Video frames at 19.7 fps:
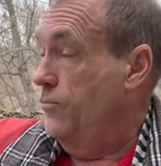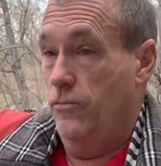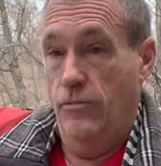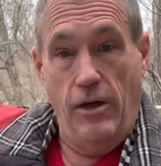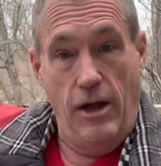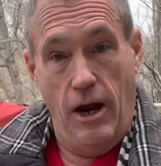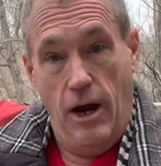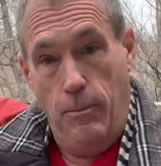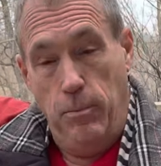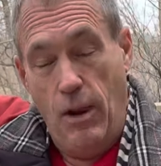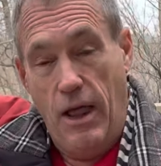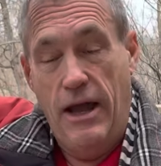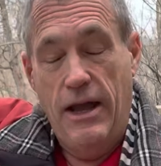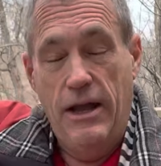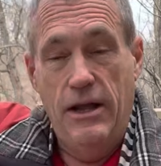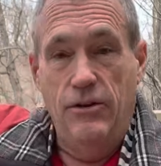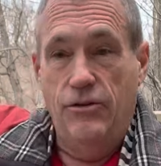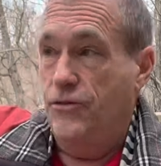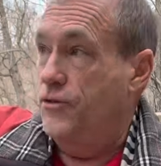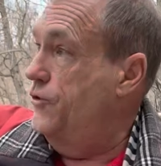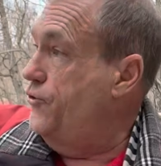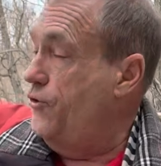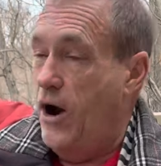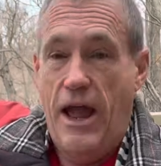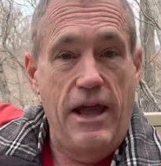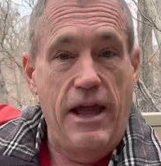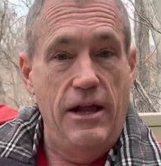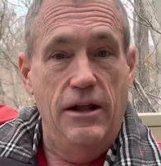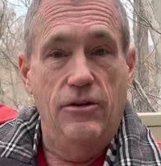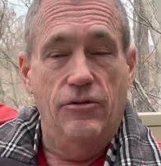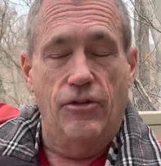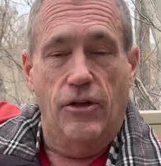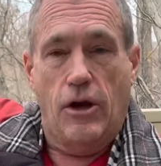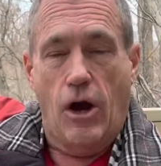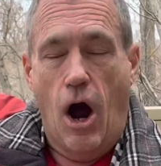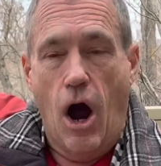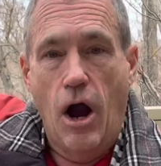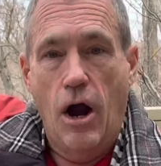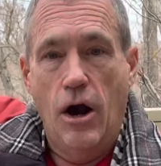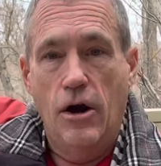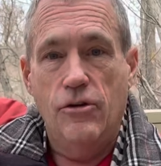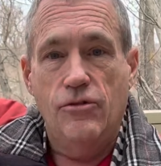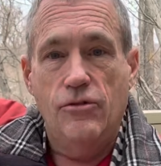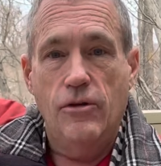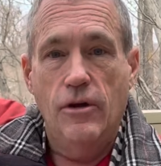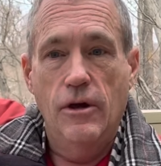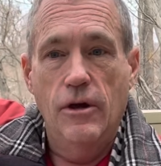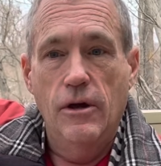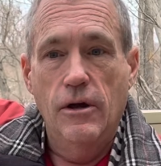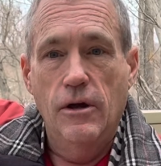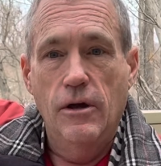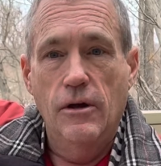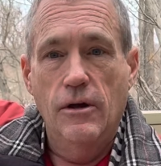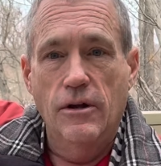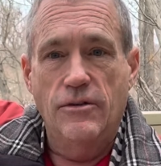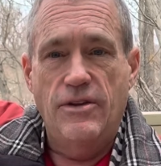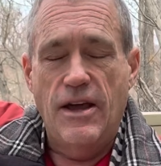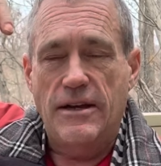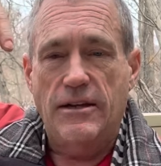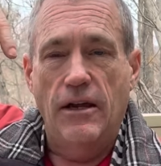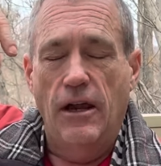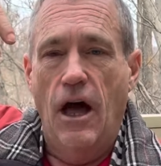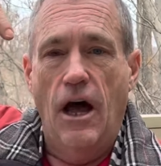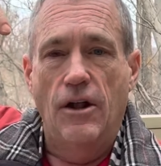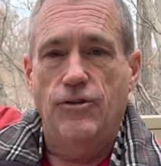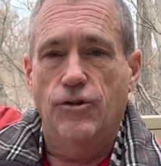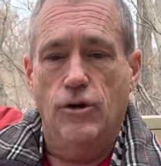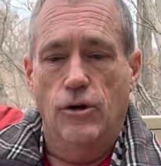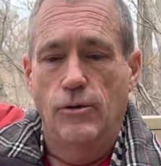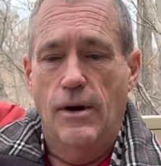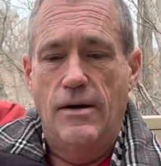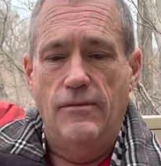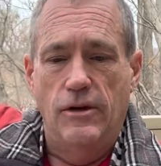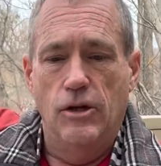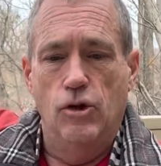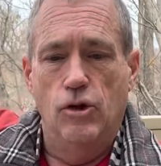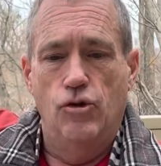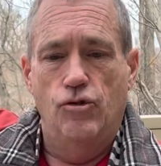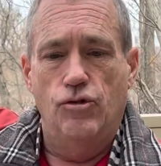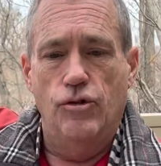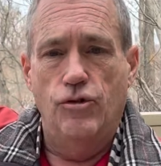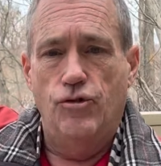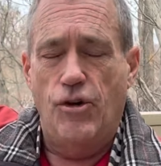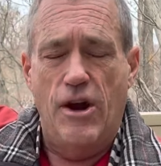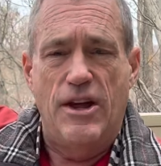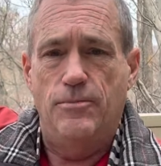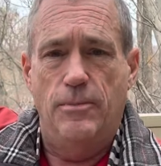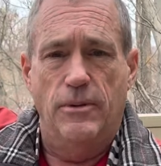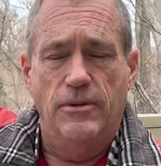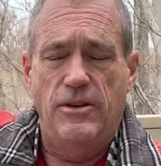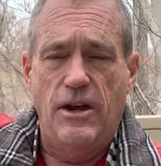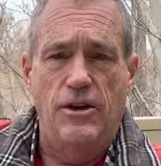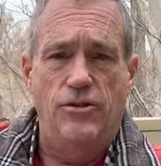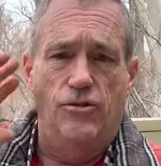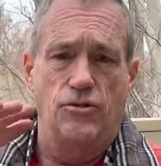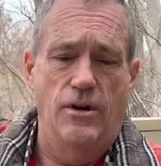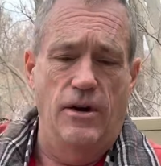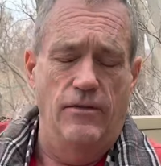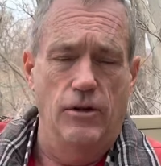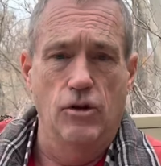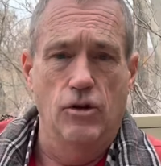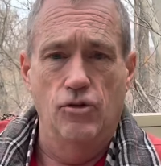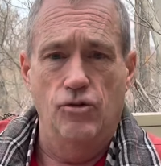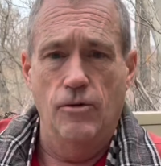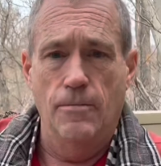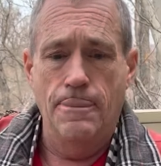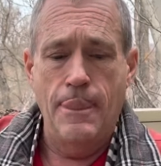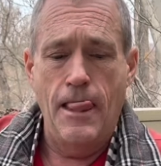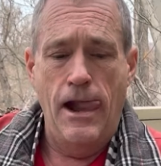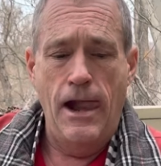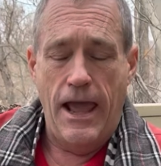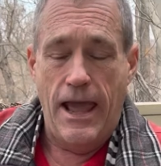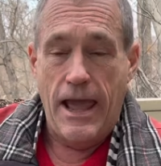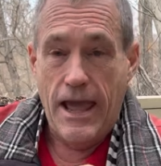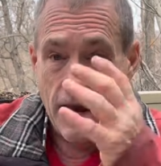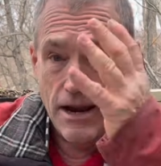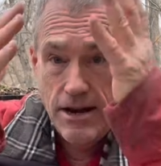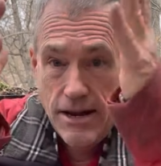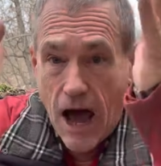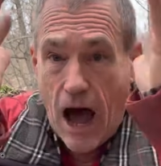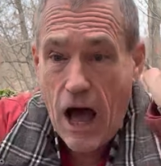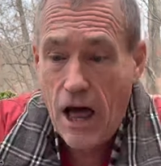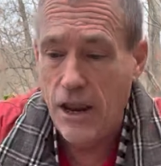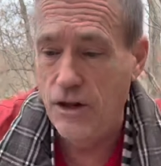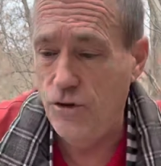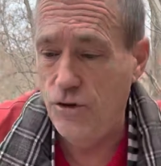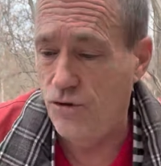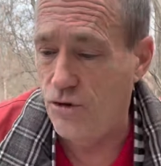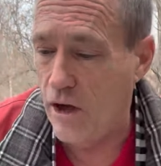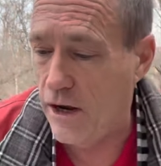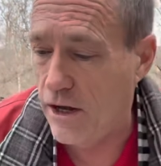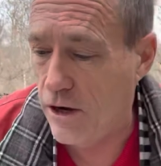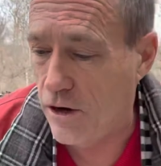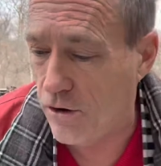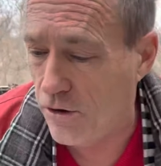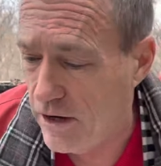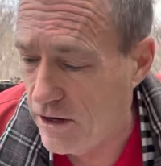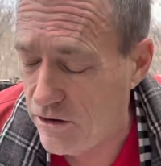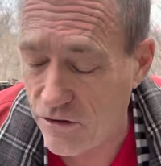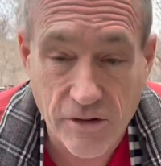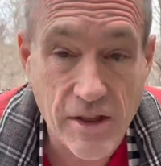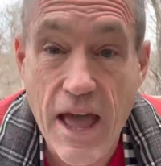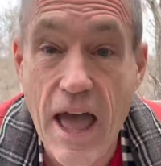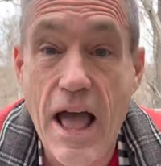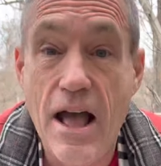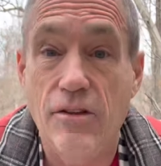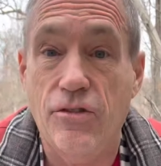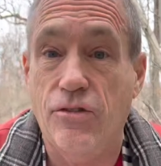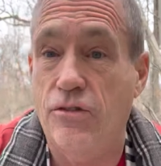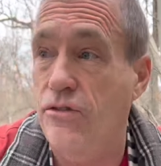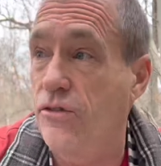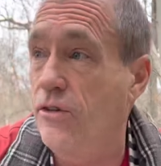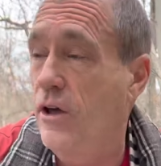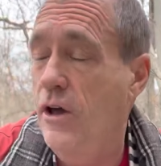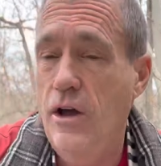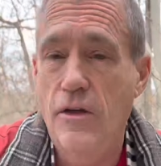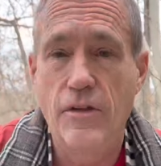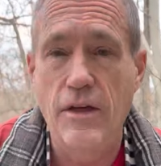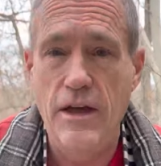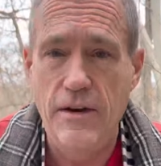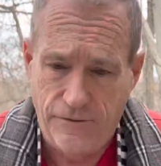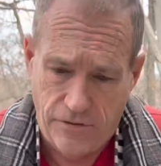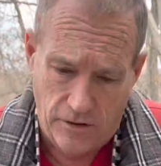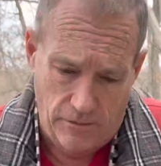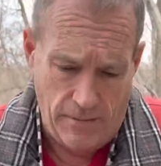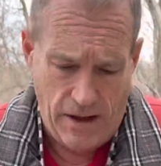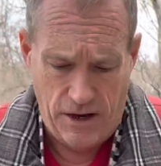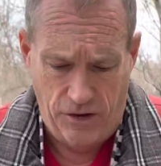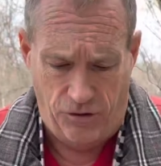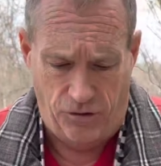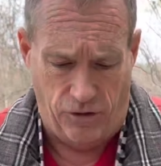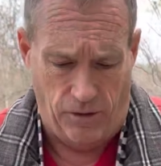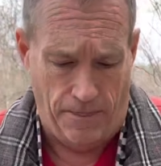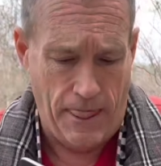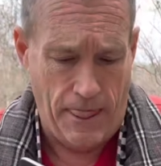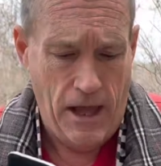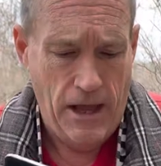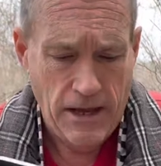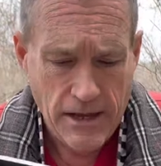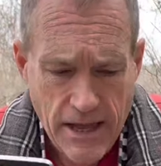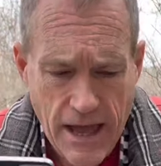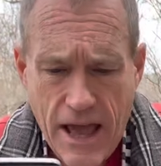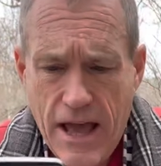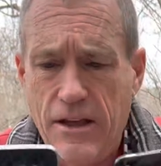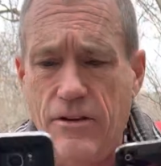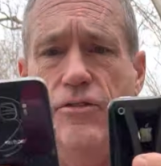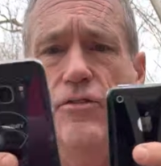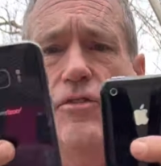the airplanes, the trains, the cars, the technological revolution, transportation revolution, and knowledge shall increase. Yes, the information. Yes,